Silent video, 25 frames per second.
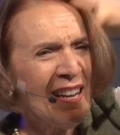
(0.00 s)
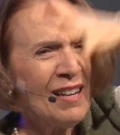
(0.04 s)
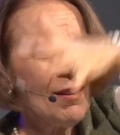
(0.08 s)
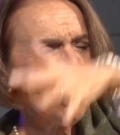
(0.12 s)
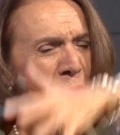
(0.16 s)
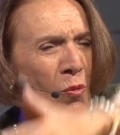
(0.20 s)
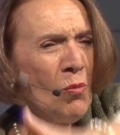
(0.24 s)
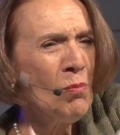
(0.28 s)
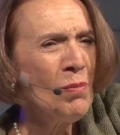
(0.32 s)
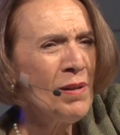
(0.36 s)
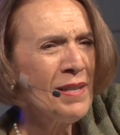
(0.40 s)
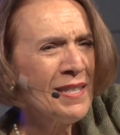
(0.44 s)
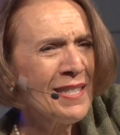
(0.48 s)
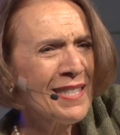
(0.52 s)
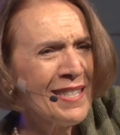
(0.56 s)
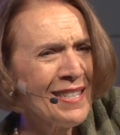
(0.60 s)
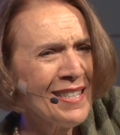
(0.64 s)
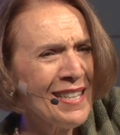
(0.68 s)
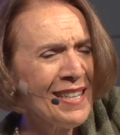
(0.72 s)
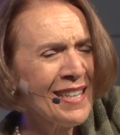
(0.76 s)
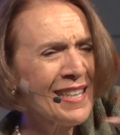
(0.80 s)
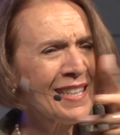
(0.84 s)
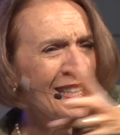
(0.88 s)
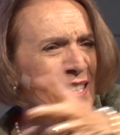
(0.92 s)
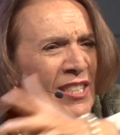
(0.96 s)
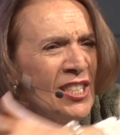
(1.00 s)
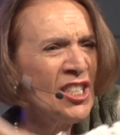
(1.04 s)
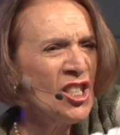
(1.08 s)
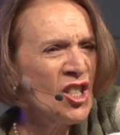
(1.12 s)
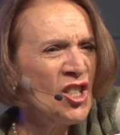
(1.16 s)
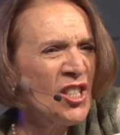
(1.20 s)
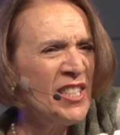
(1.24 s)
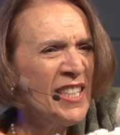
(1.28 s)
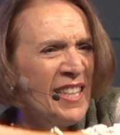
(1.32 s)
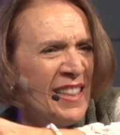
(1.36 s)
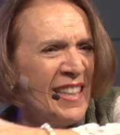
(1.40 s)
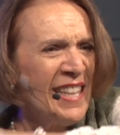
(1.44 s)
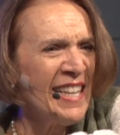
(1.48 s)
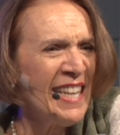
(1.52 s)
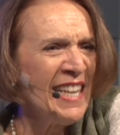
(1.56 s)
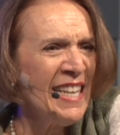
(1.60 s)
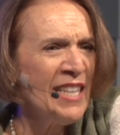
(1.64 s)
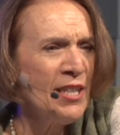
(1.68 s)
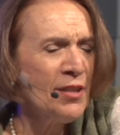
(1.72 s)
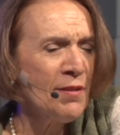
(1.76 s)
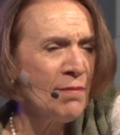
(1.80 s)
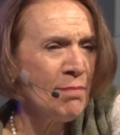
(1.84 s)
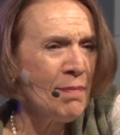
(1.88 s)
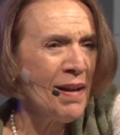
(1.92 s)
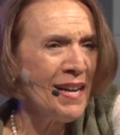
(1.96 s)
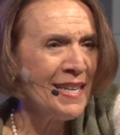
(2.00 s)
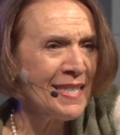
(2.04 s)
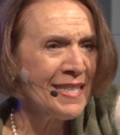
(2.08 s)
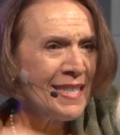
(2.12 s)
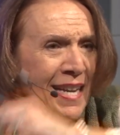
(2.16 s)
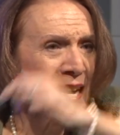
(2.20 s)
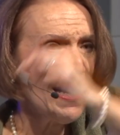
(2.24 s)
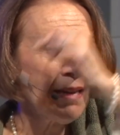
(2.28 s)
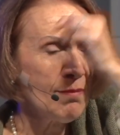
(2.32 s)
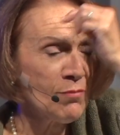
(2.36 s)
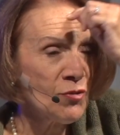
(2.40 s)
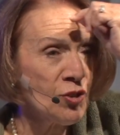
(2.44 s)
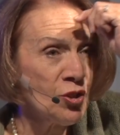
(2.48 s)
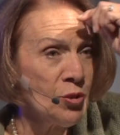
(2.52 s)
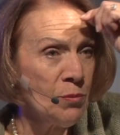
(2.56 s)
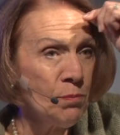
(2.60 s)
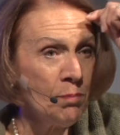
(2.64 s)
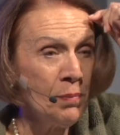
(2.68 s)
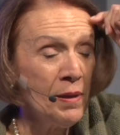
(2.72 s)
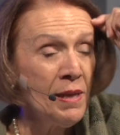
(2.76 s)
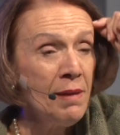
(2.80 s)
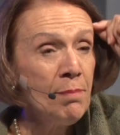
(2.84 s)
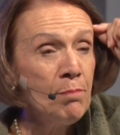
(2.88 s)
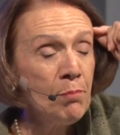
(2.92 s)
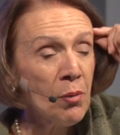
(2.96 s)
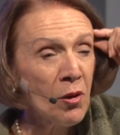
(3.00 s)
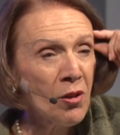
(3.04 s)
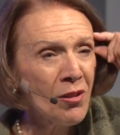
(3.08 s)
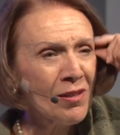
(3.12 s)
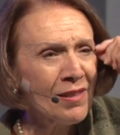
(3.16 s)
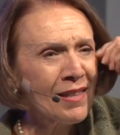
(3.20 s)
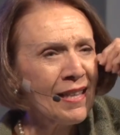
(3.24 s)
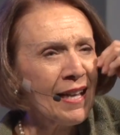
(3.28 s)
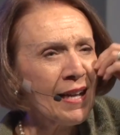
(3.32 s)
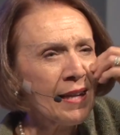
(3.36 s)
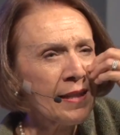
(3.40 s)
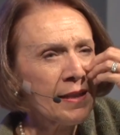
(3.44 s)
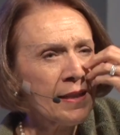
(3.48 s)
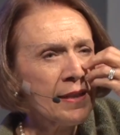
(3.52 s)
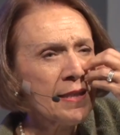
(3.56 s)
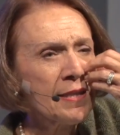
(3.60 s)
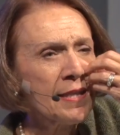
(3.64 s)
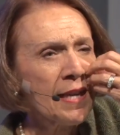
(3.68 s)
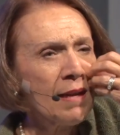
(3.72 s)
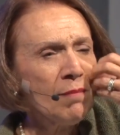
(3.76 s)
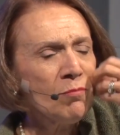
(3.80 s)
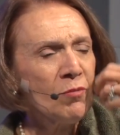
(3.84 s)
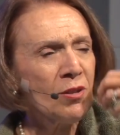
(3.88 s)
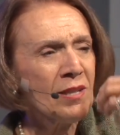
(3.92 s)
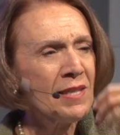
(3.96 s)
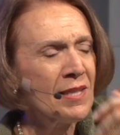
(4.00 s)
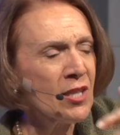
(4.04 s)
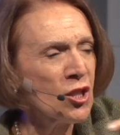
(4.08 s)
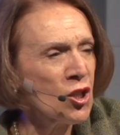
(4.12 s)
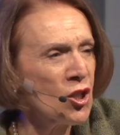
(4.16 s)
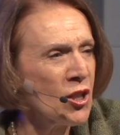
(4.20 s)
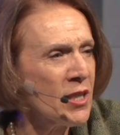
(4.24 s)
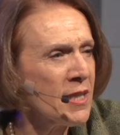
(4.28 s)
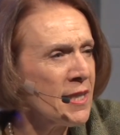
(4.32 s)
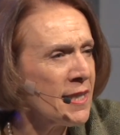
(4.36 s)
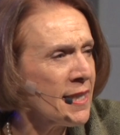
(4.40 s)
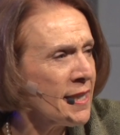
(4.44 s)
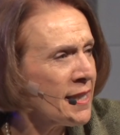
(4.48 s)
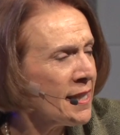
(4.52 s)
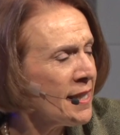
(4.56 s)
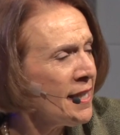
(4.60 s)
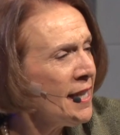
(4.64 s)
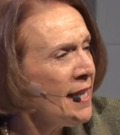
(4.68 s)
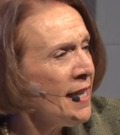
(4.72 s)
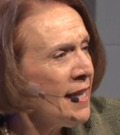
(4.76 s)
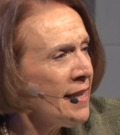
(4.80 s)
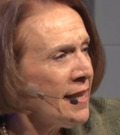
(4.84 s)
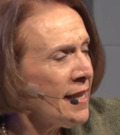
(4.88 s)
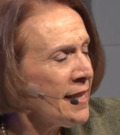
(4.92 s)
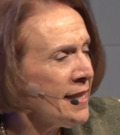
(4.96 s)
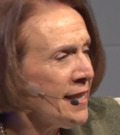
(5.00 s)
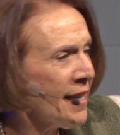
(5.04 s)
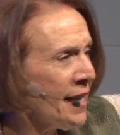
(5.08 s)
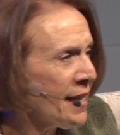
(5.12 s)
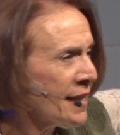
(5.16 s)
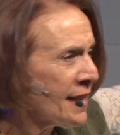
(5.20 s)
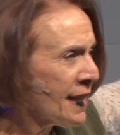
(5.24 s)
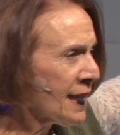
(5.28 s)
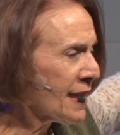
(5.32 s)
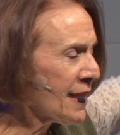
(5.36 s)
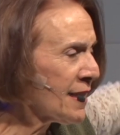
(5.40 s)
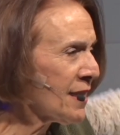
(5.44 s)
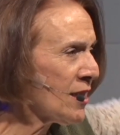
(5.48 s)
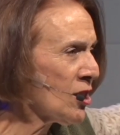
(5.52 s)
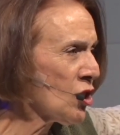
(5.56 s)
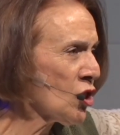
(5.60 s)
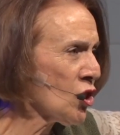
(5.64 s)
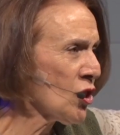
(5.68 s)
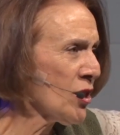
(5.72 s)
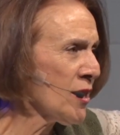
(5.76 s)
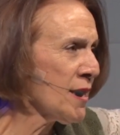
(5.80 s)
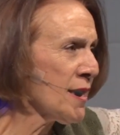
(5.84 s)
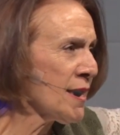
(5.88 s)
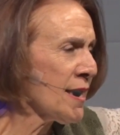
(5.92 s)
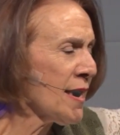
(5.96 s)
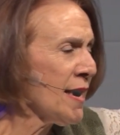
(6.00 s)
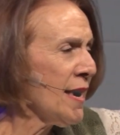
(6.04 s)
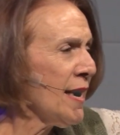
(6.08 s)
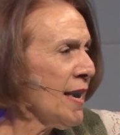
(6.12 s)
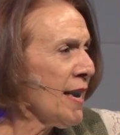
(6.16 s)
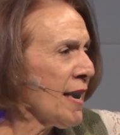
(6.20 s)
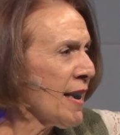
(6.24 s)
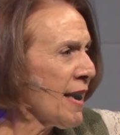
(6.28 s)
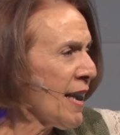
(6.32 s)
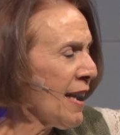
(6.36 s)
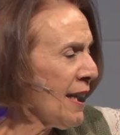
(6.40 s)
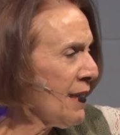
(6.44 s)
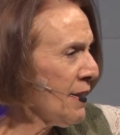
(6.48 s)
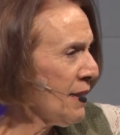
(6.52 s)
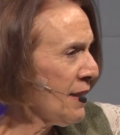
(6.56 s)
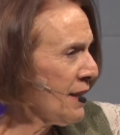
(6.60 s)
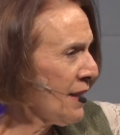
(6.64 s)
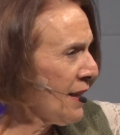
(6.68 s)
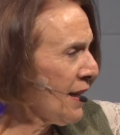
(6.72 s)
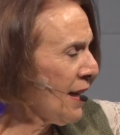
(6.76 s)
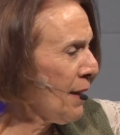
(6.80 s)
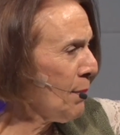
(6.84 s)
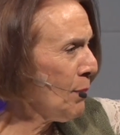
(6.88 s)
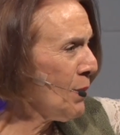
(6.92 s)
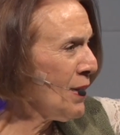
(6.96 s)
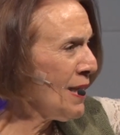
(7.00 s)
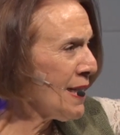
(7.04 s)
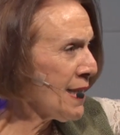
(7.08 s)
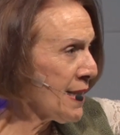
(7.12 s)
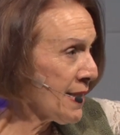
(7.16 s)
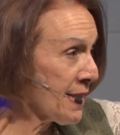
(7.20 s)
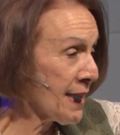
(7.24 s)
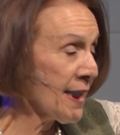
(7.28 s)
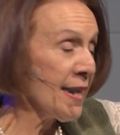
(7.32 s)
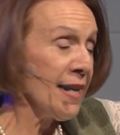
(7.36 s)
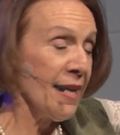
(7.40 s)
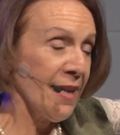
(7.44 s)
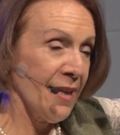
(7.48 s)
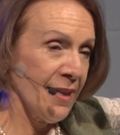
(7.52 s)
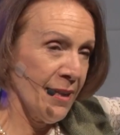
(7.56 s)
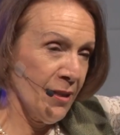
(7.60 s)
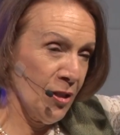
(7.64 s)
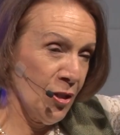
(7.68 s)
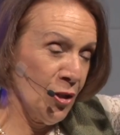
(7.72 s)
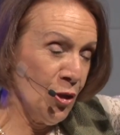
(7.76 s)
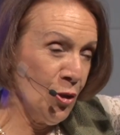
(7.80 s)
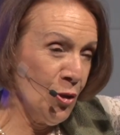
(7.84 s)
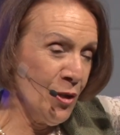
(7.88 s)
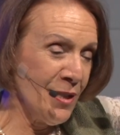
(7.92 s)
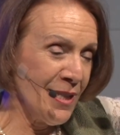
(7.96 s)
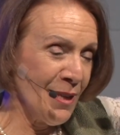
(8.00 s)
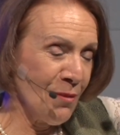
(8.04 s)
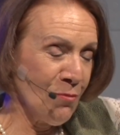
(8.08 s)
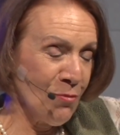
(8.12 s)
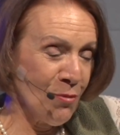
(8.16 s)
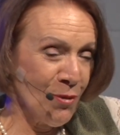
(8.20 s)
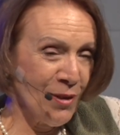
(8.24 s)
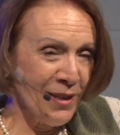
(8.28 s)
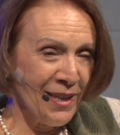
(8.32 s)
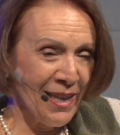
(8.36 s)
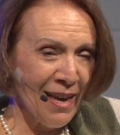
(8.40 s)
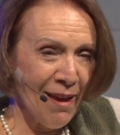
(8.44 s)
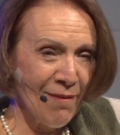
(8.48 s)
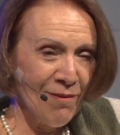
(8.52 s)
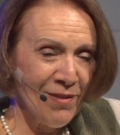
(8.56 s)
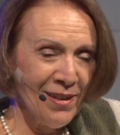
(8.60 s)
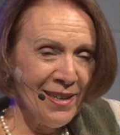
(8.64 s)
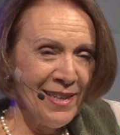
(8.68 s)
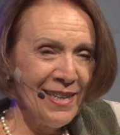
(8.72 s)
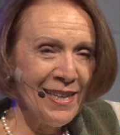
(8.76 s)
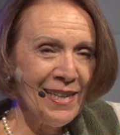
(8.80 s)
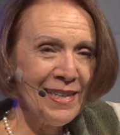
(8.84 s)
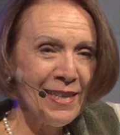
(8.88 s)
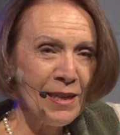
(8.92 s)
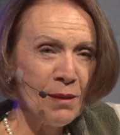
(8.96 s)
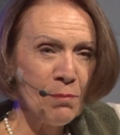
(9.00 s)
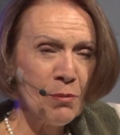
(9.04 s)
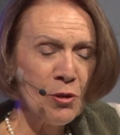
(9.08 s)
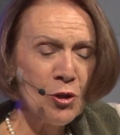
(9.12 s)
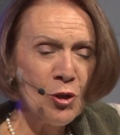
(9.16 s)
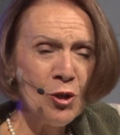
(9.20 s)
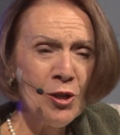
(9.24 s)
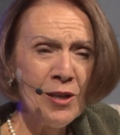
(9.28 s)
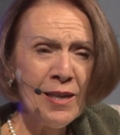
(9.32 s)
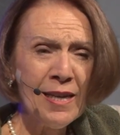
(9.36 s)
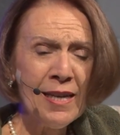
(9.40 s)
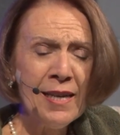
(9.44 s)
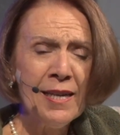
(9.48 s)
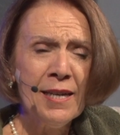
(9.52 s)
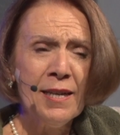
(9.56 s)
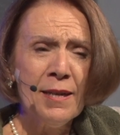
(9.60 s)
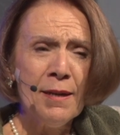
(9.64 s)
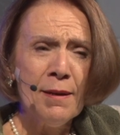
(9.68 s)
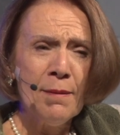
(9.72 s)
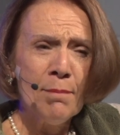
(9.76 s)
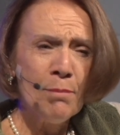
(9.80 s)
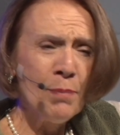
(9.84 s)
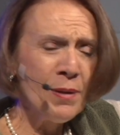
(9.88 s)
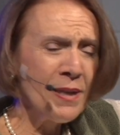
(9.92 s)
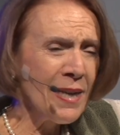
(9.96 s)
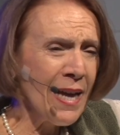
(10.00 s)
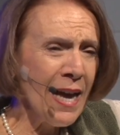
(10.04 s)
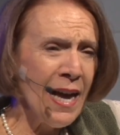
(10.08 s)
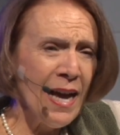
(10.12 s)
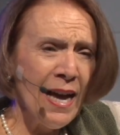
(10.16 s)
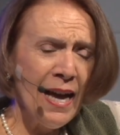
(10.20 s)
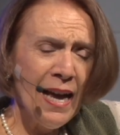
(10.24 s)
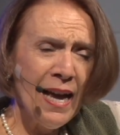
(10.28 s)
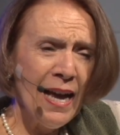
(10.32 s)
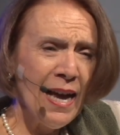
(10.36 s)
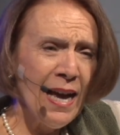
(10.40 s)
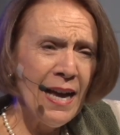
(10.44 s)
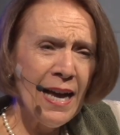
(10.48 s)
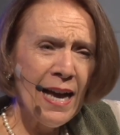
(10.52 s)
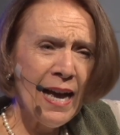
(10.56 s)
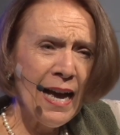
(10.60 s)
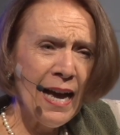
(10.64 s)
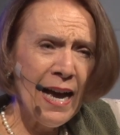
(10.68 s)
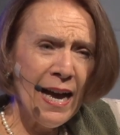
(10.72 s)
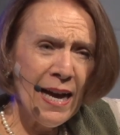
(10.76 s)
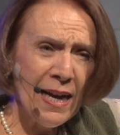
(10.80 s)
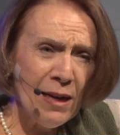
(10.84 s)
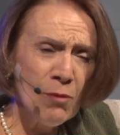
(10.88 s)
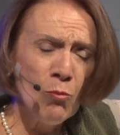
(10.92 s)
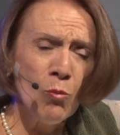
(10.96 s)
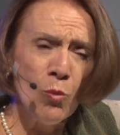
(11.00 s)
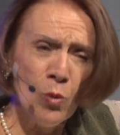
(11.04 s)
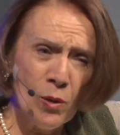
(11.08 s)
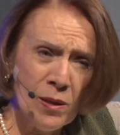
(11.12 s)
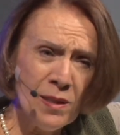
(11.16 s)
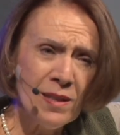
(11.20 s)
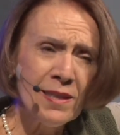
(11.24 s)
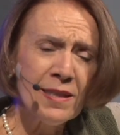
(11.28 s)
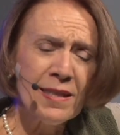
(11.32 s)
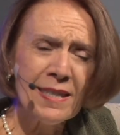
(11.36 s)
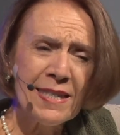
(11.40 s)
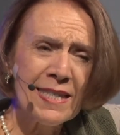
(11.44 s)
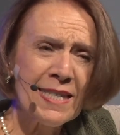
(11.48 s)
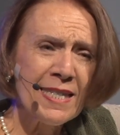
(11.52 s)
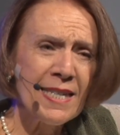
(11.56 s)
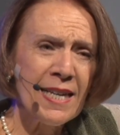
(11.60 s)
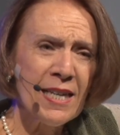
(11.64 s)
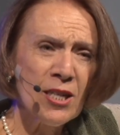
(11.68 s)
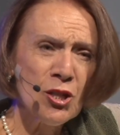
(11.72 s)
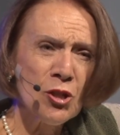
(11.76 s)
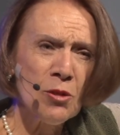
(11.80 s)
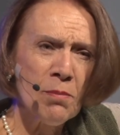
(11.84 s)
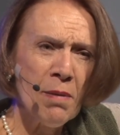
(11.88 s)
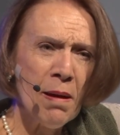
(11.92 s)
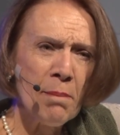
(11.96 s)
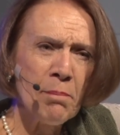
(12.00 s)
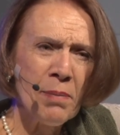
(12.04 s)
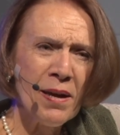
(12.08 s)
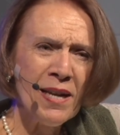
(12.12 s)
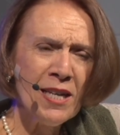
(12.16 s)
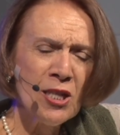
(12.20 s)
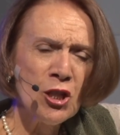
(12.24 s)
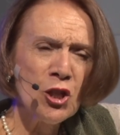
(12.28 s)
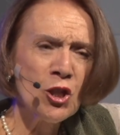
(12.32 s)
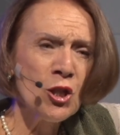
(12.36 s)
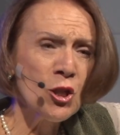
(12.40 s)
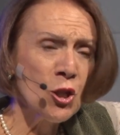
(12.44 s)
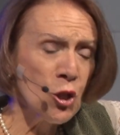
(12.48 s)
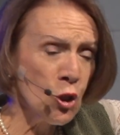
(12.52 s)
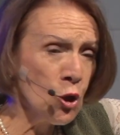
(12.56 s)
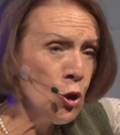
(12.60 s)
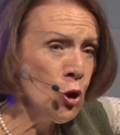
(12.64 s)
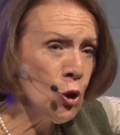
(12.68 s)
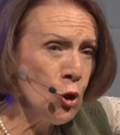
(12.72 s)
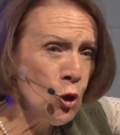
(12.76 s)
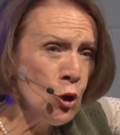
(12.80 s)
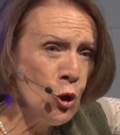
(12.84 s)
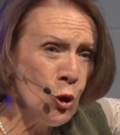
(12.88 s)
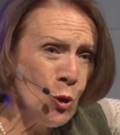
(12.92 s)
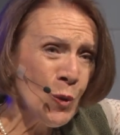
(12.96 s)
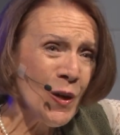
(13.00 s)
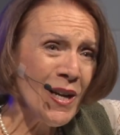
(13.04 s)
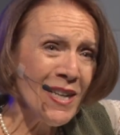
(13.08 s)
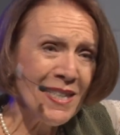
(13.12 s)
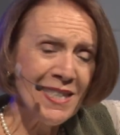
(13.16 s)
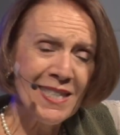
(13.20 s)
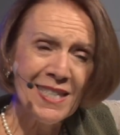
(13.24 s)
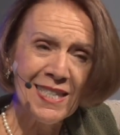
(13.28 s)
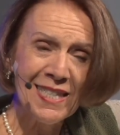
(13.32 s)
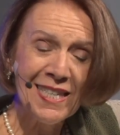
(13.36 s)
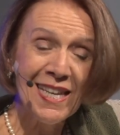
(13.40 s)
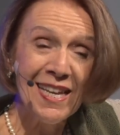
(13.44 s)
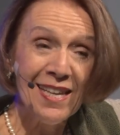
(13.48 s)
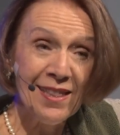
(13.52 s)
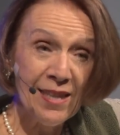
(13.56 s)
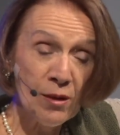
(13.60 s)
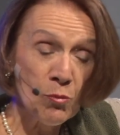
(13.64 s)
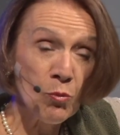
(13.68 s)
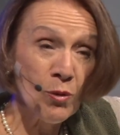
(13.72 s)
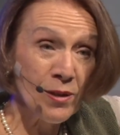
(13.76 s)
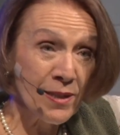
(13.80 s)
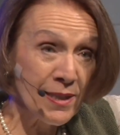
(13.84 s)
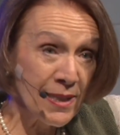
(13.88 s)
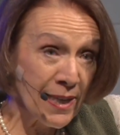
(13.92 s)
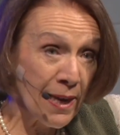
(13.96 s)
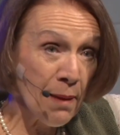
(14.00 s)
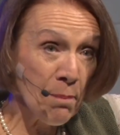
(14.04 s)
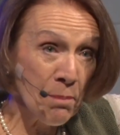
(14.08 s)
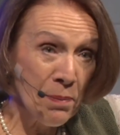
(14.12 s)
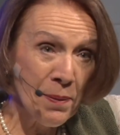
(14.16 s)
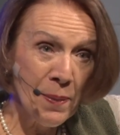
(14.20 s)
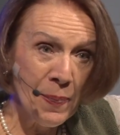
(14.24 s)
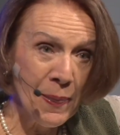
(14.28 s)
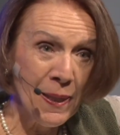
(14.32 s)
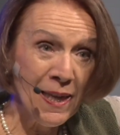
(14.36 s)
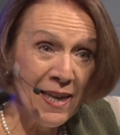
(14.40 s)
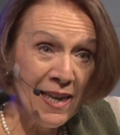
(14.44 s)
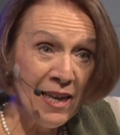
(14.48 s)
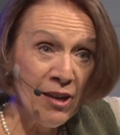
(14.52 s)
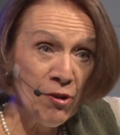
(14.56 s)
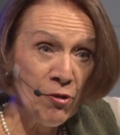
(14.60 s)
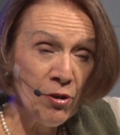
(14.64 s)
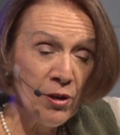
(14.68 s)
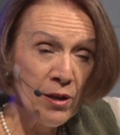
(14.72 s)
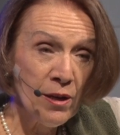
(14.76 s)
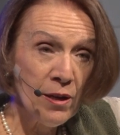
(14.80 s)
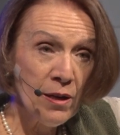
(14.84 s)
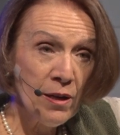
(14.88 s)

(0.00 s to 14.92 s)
almost a clinician at the end of my time to be bold like this. I'm not suggesting that young clinicians can be as, use that word cavalier a little bit earlier, but I will say to my patients, you do understand that what has happened there